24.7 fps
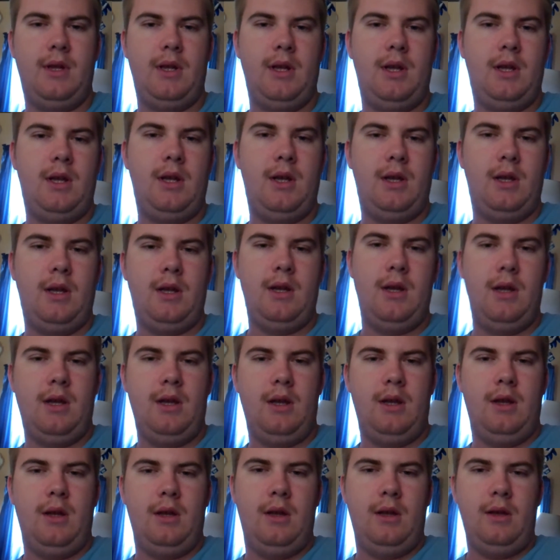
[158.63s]

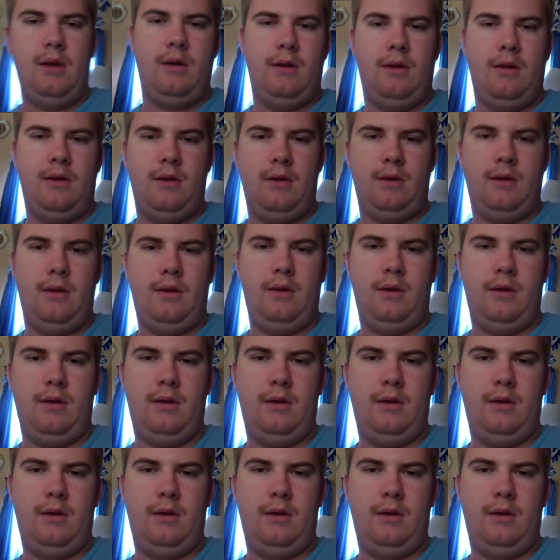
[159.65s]
Nobody speaks.